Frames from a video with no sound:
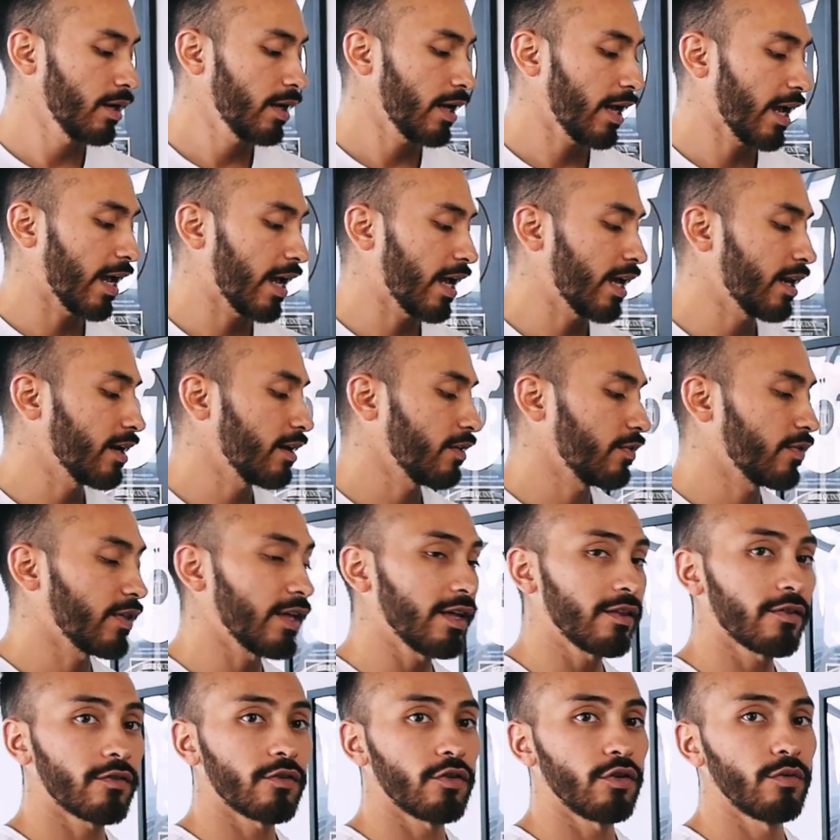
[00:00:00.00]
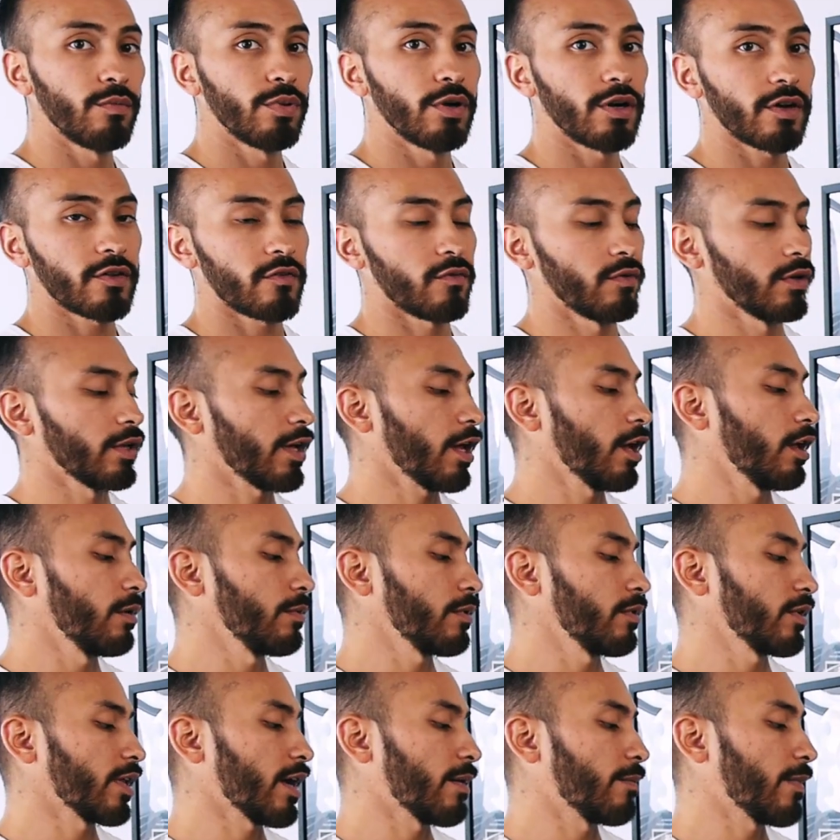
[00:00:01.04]
And these two books really helped me
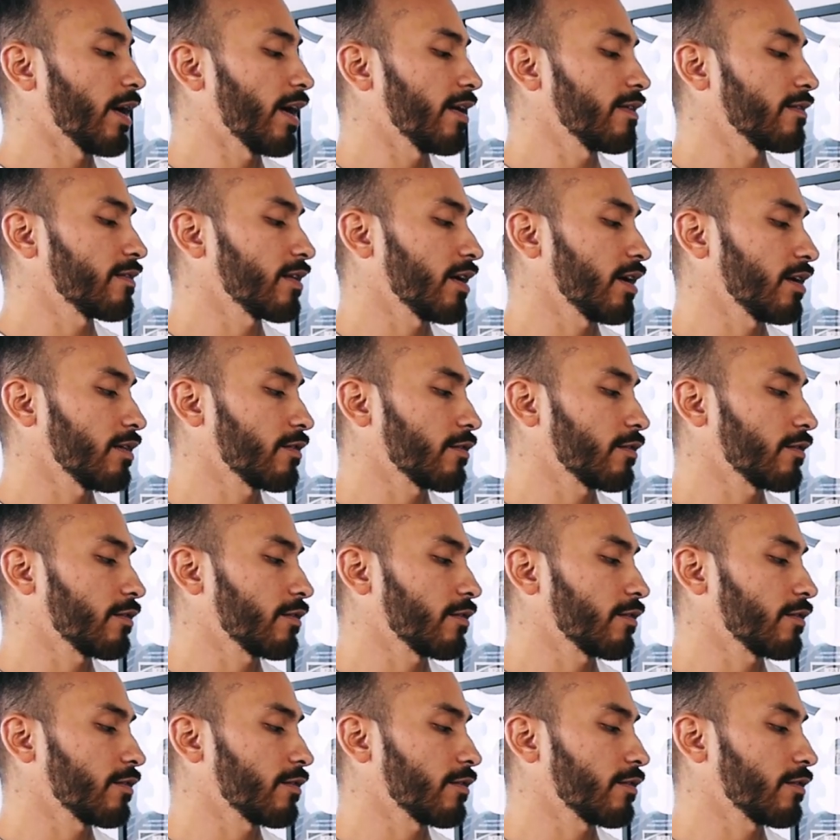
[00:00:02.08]
with that mindset.